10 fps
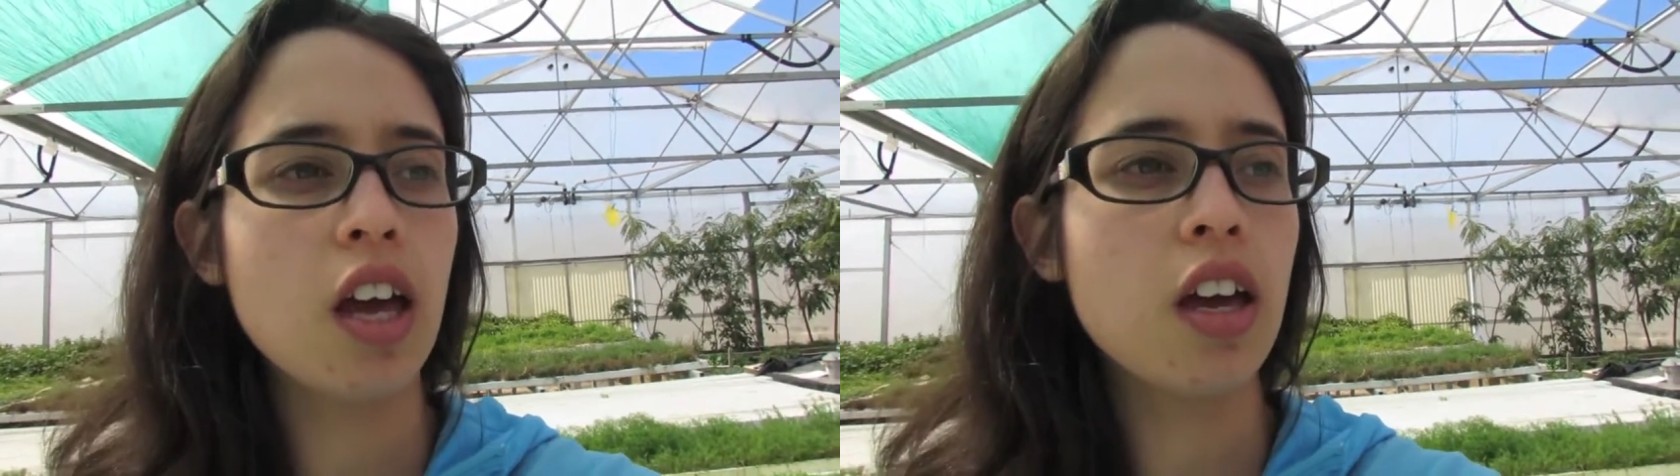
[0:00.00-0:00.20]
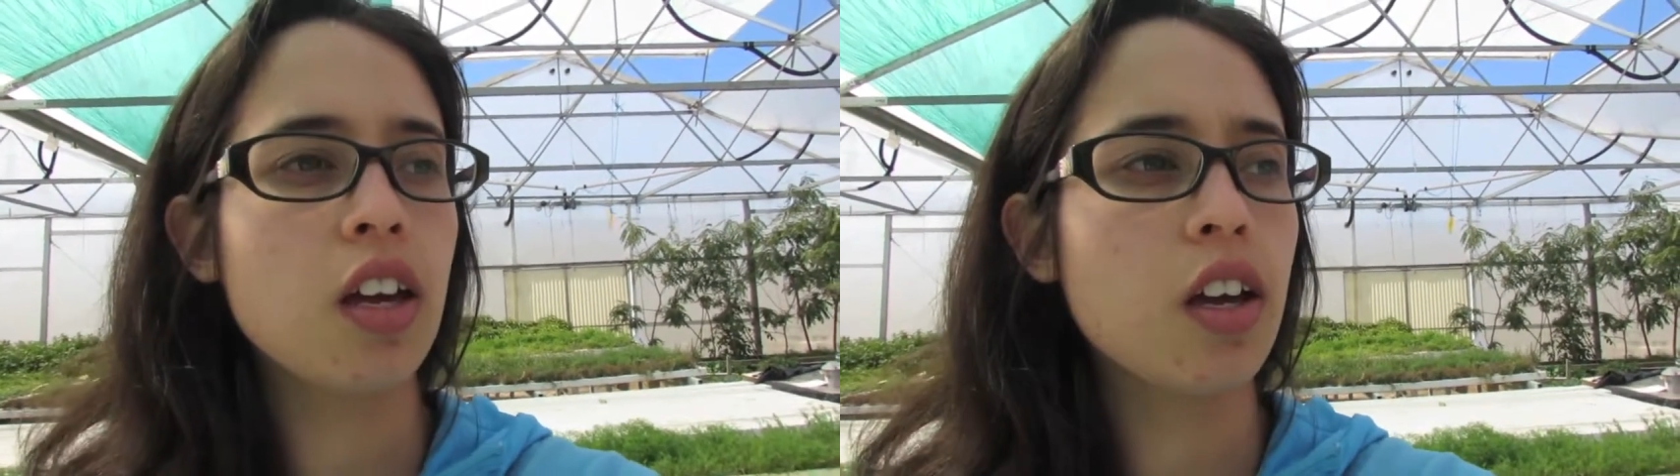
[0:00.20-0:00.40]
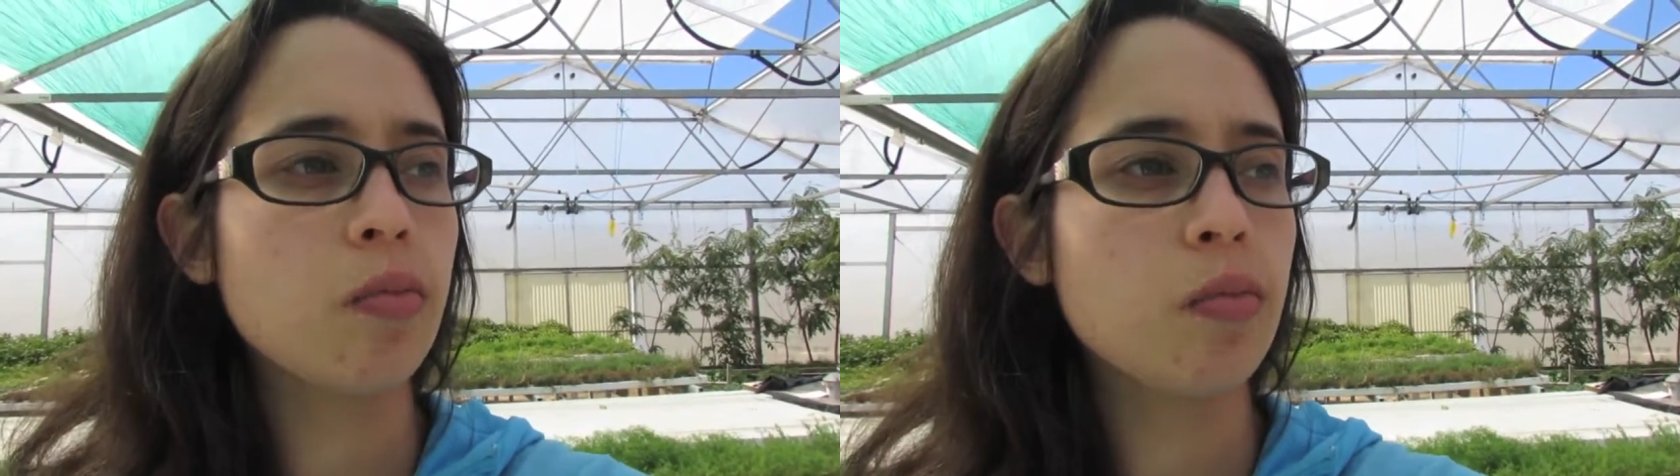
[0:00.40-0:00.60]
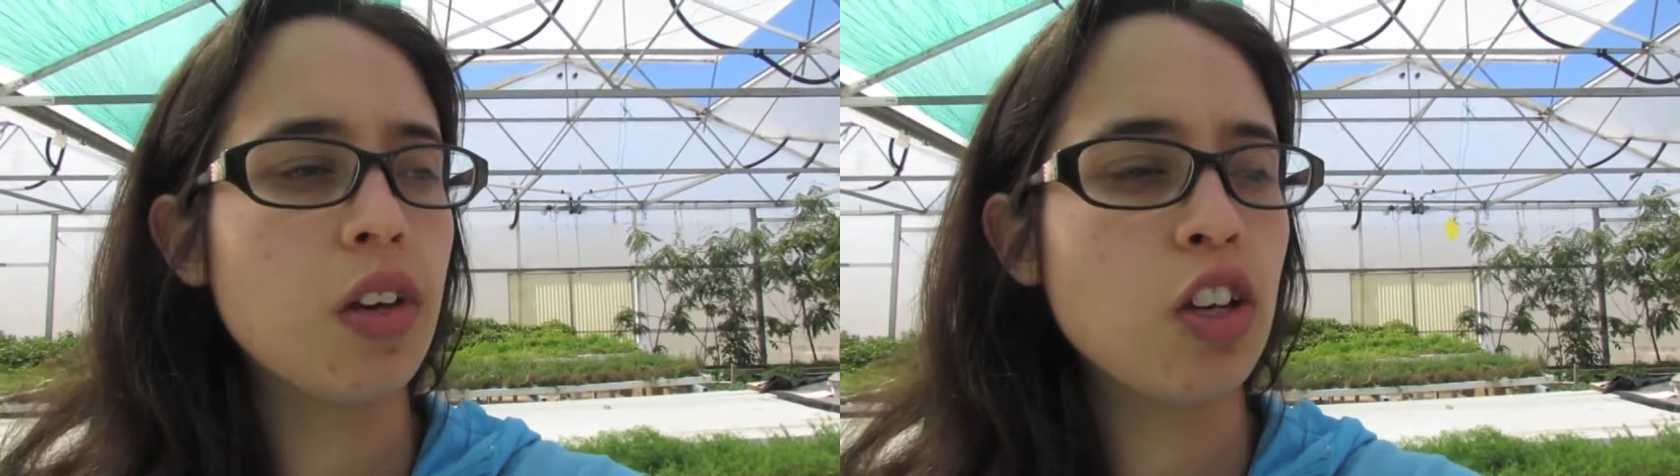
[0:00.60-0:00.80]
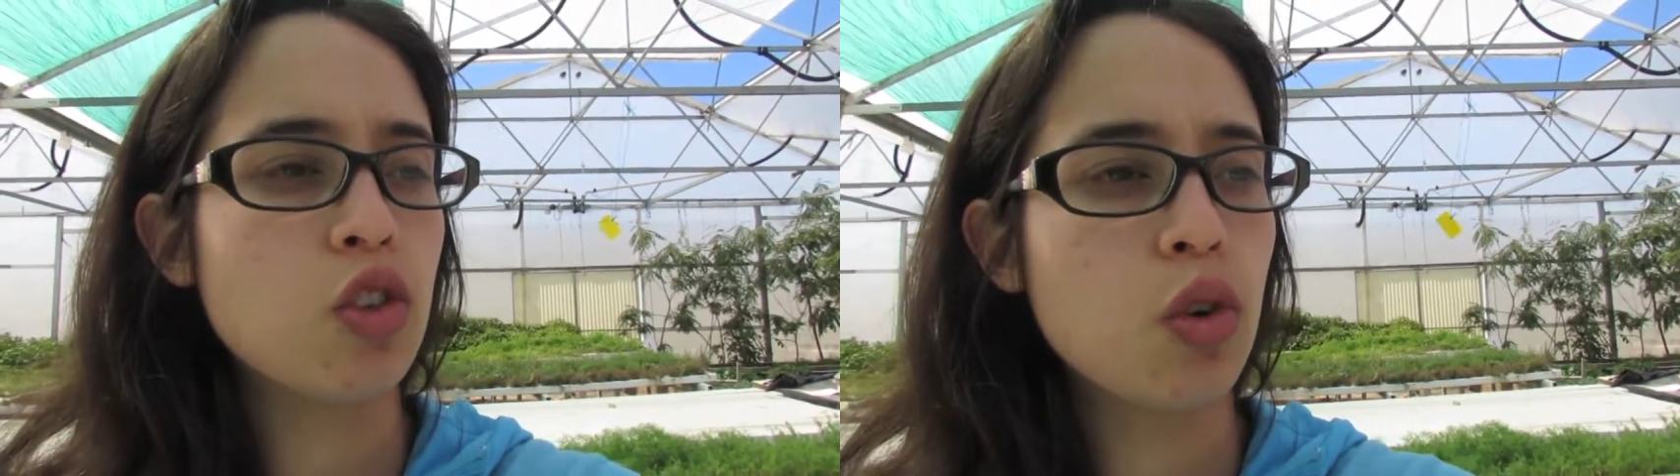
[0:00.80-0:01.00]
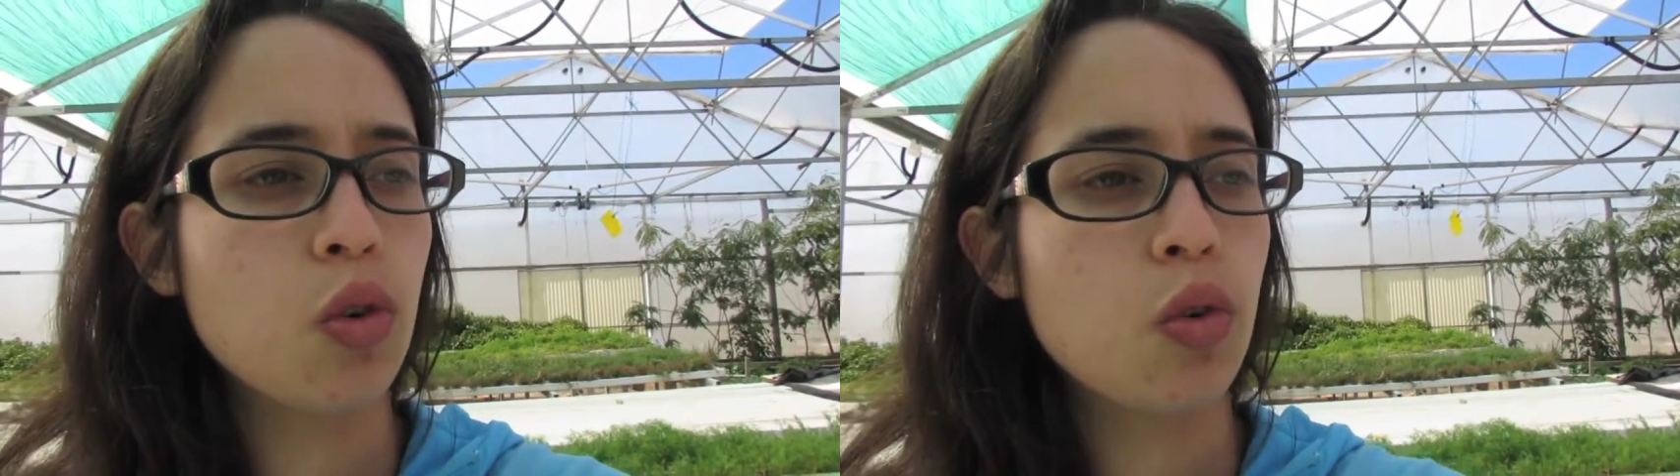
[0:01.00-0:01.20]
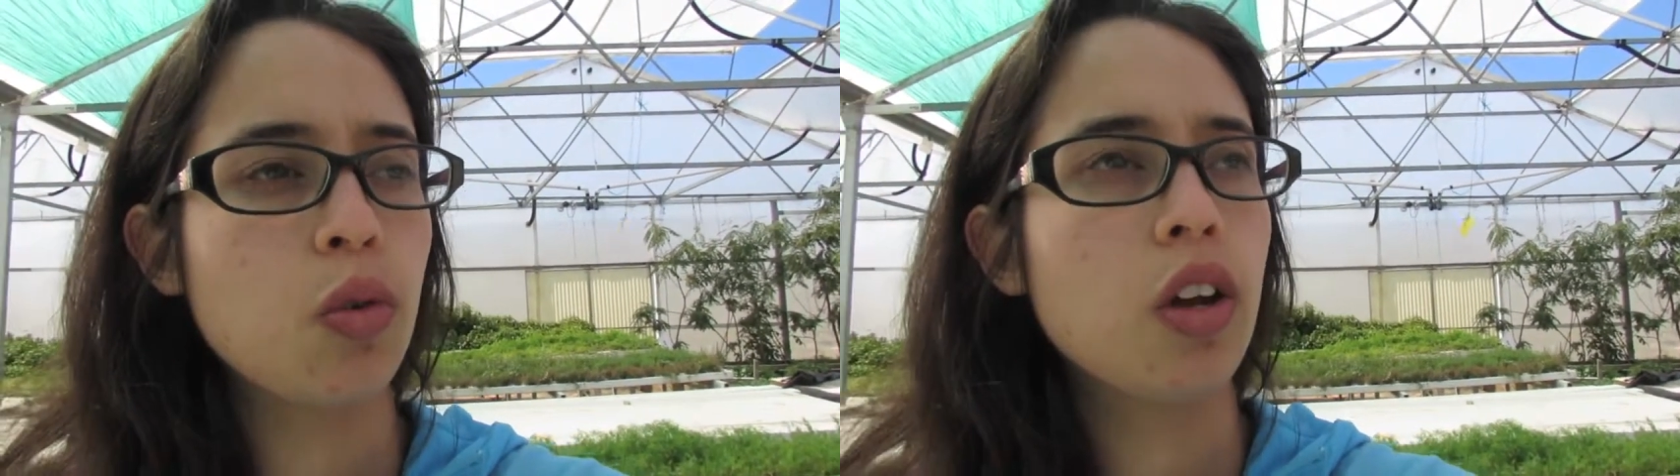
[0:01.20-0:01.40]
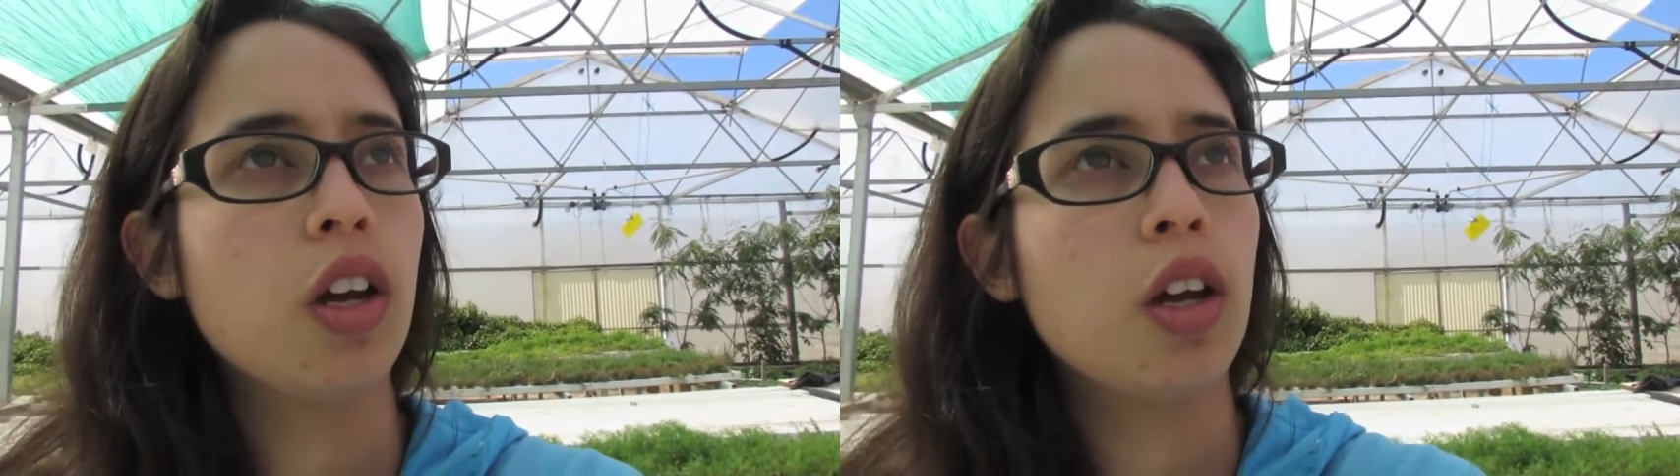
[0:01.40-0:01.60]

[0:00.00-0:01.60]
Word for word: a um, natural